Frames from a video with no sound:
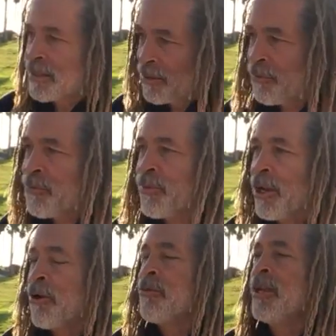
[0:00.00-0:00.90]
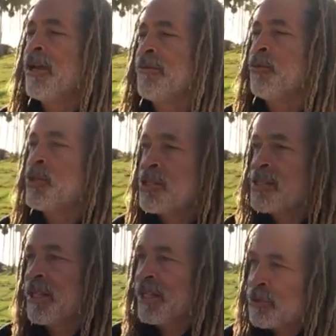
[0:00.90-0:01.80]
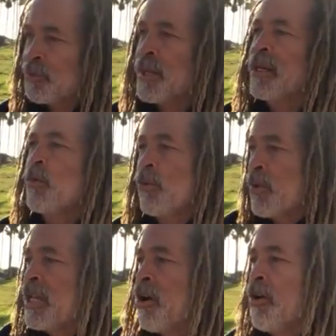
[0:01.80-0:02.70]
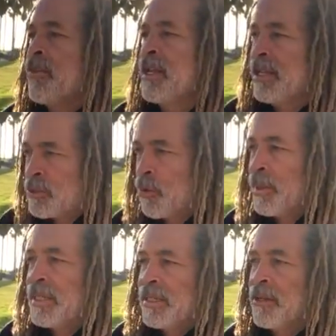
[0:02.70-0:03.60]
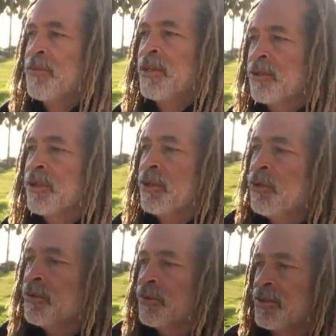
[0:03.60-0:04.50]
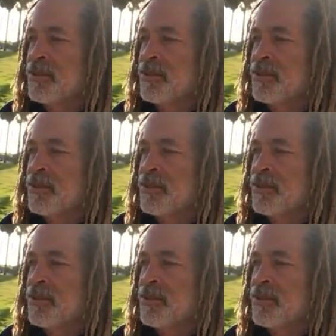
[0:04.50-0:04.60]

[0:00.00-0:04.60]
the flower of life, which is the what we call the electromagnetic field of the universe.